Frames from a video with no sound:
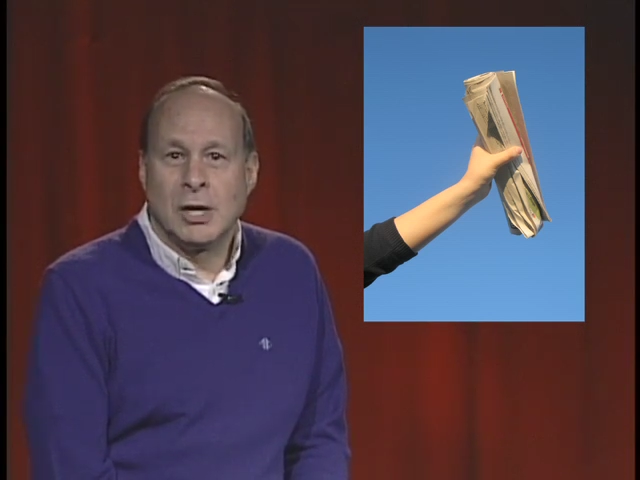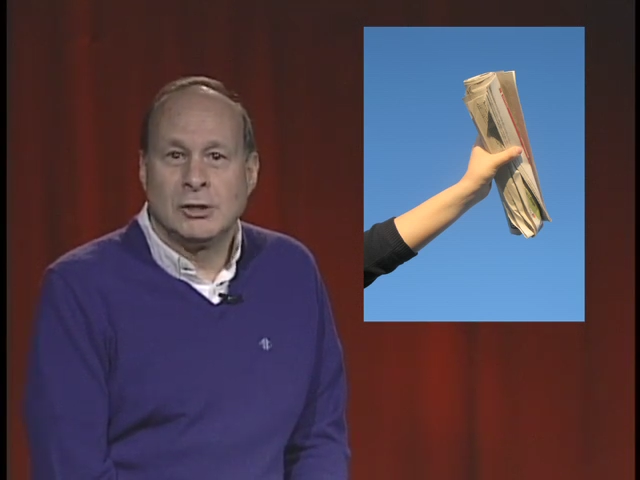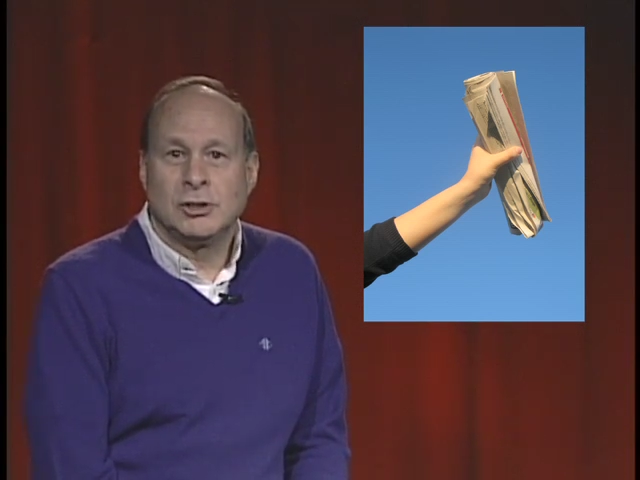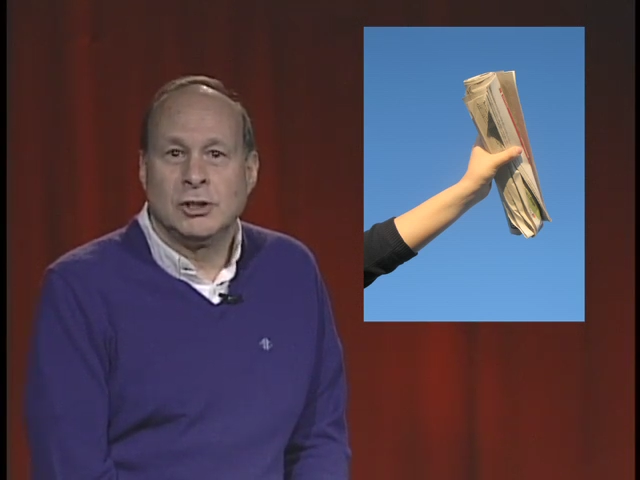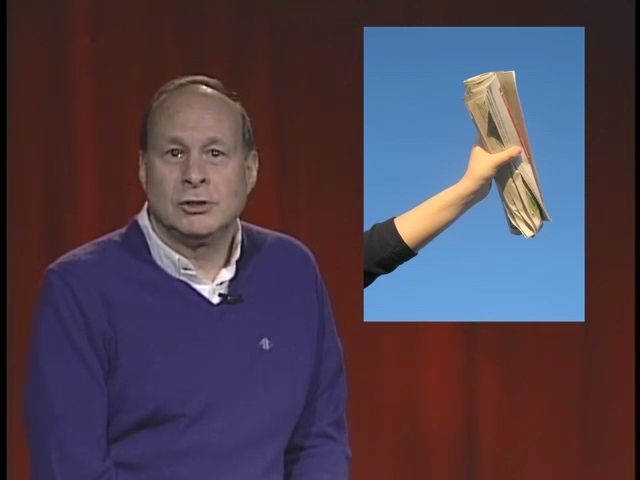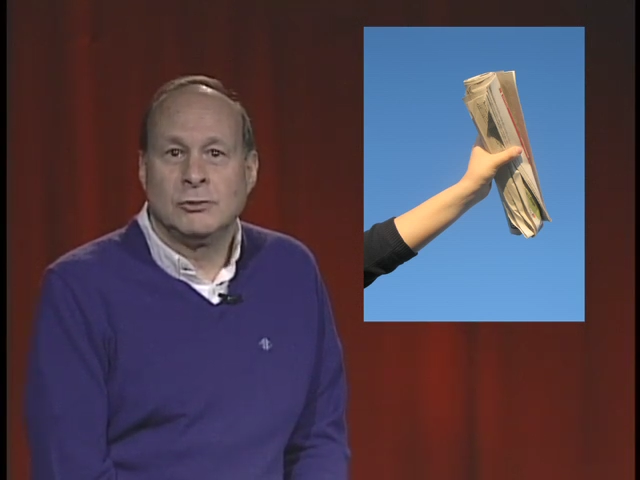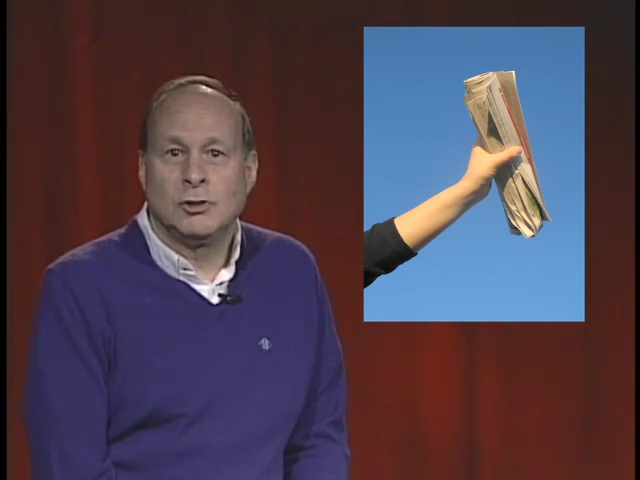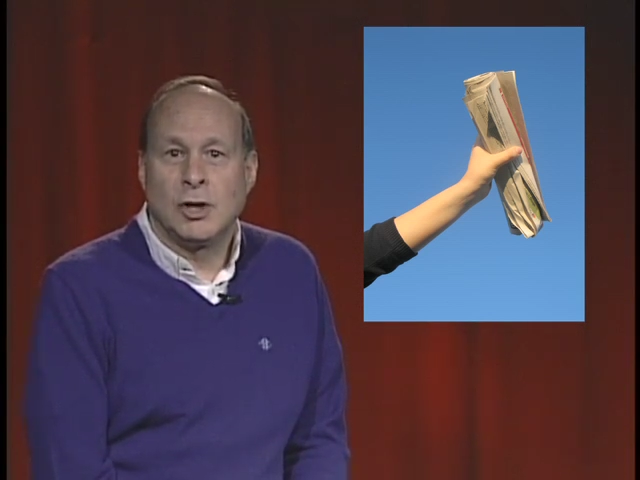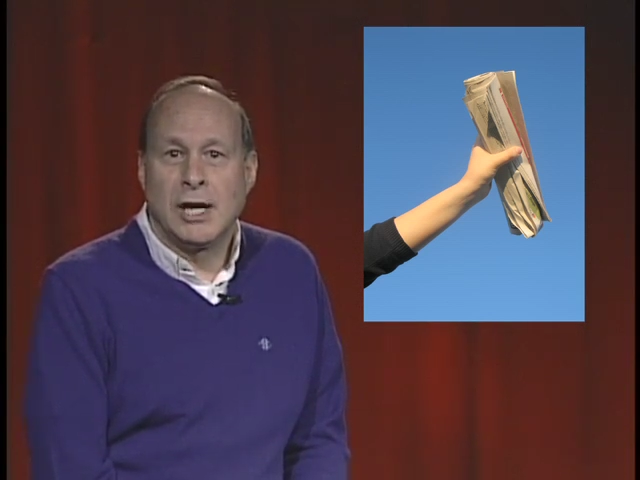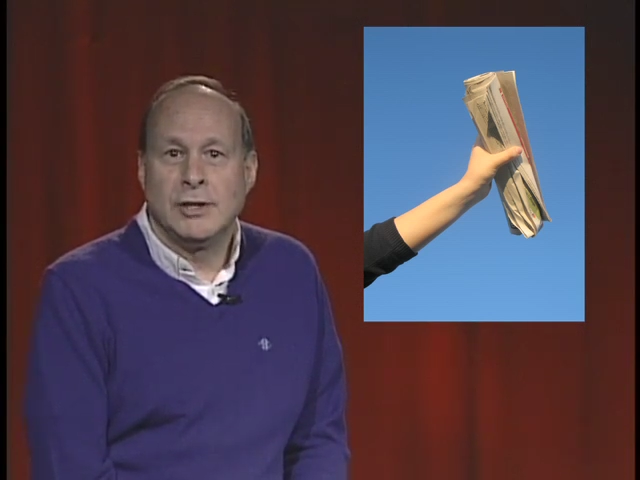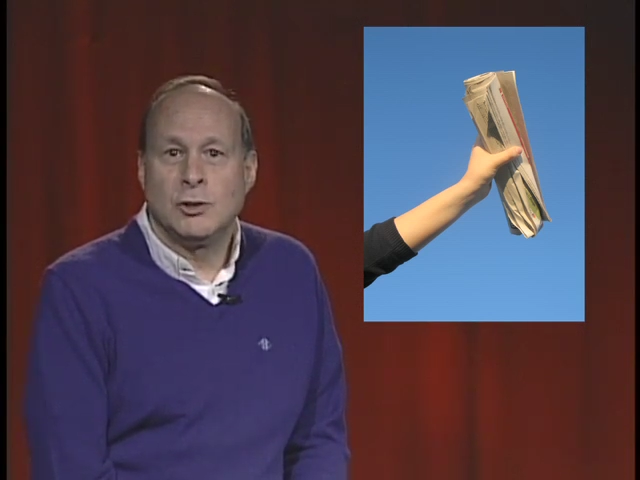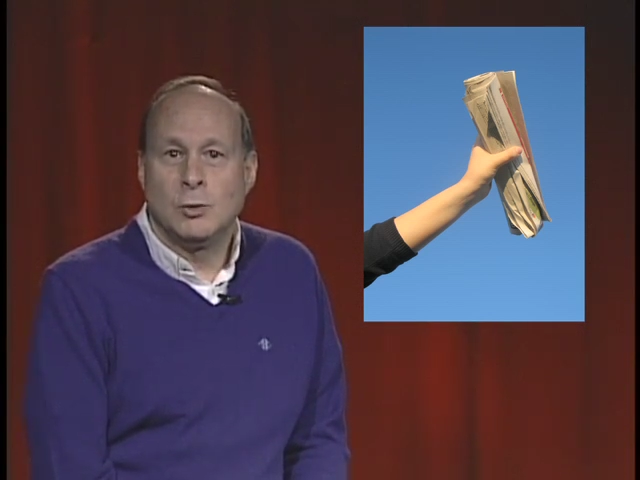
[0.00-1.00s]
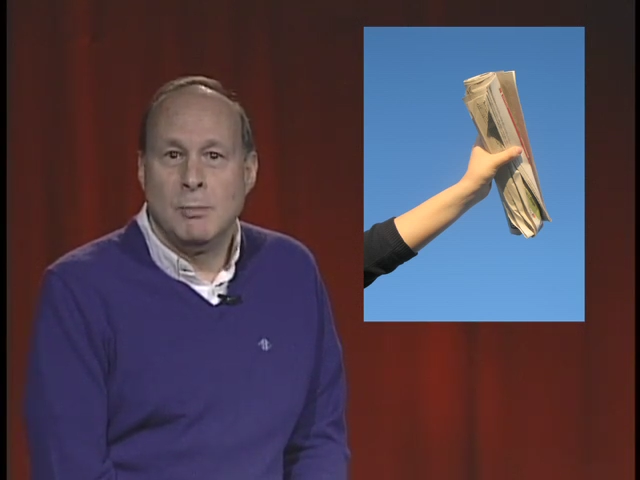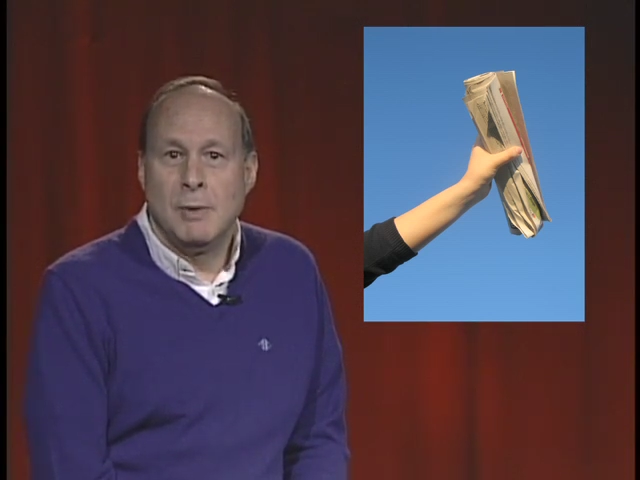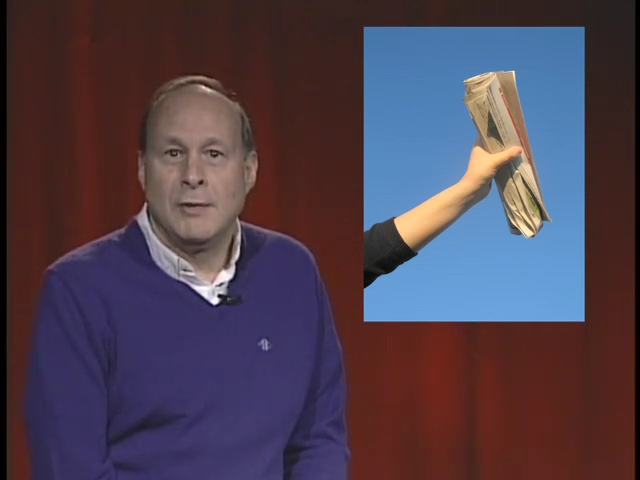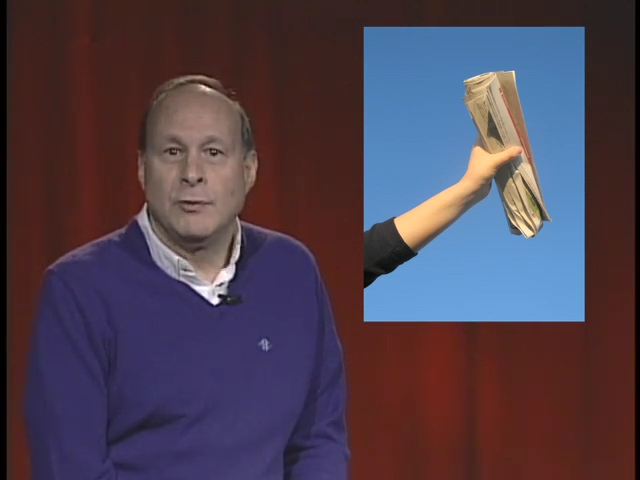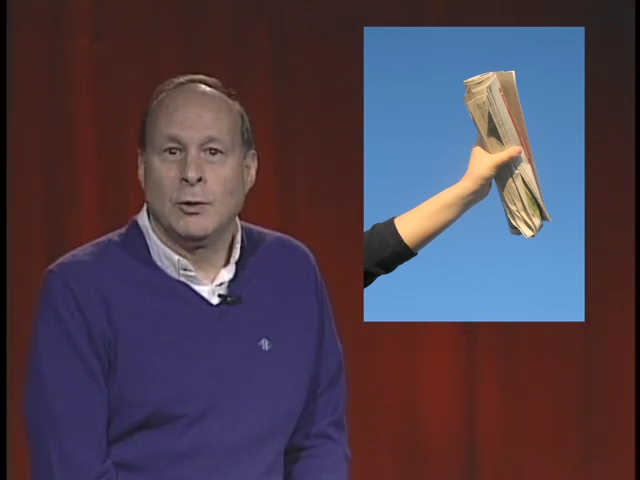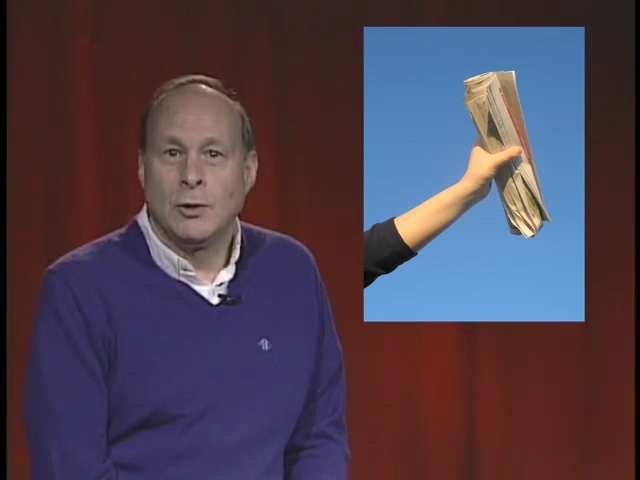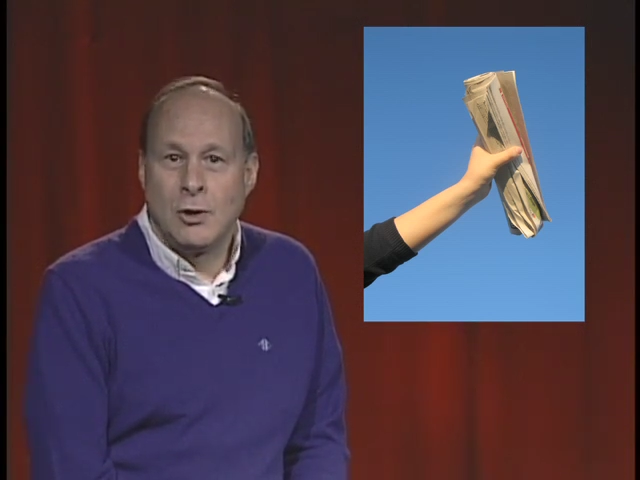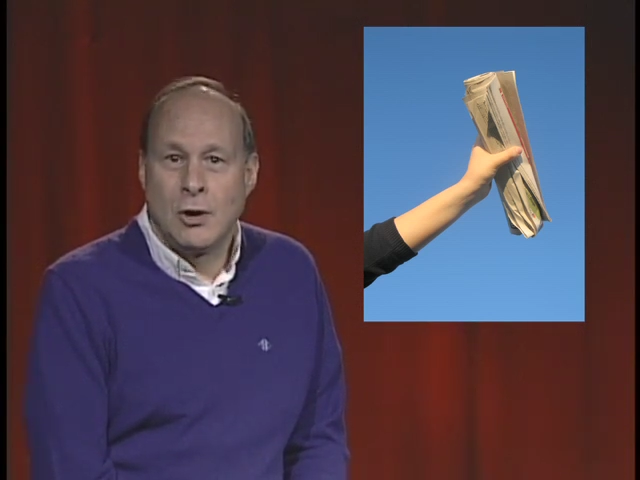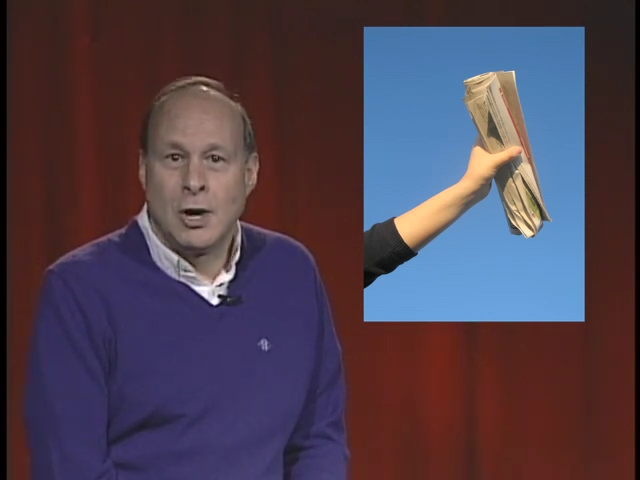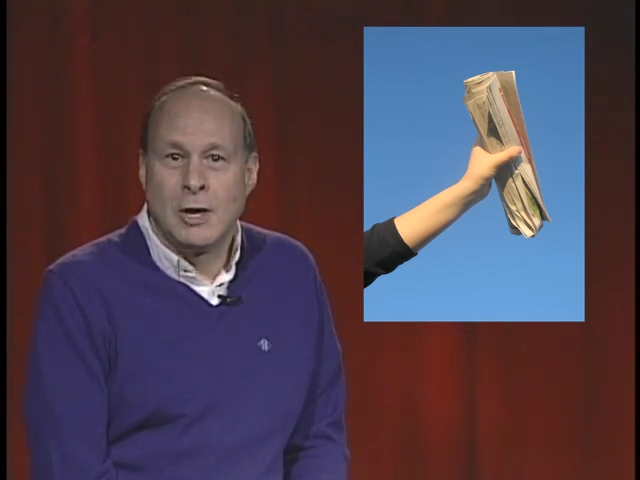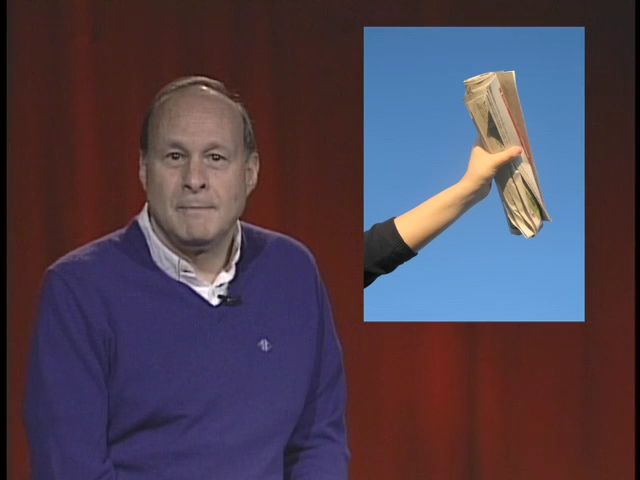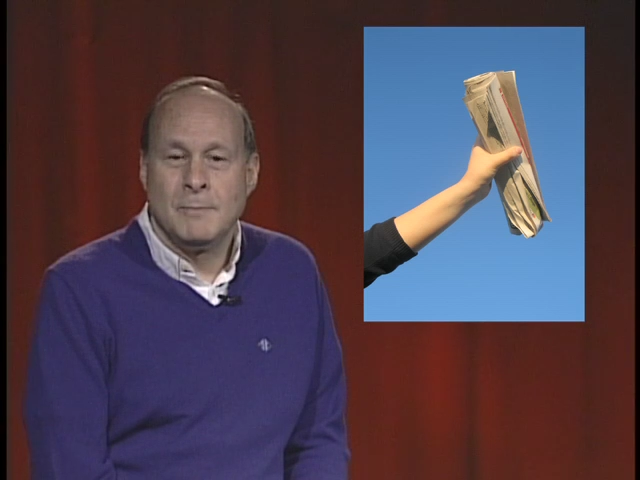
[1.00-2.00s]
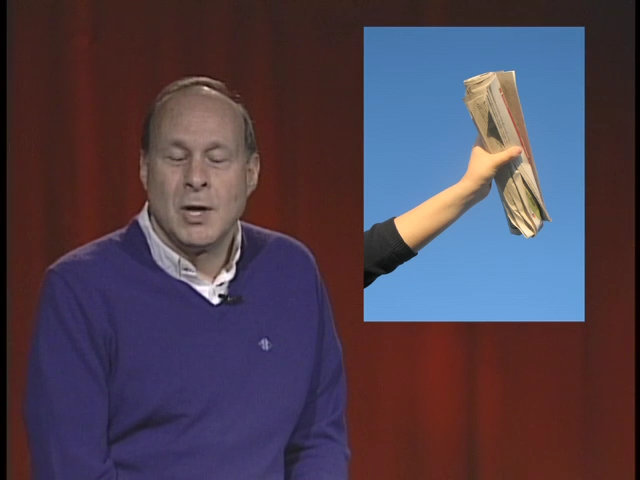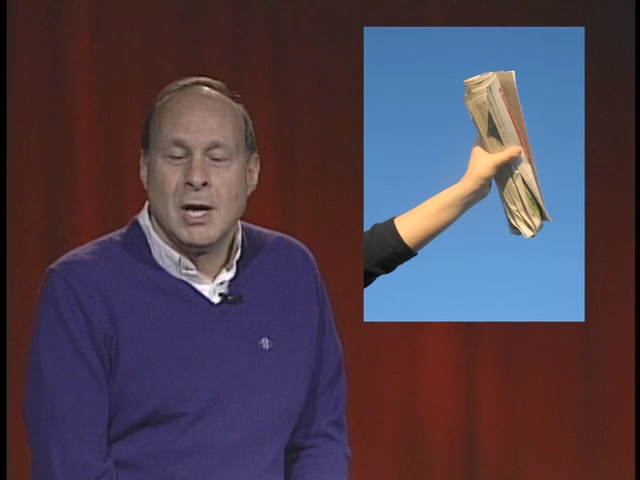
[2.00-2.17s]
process of trying to amend the law.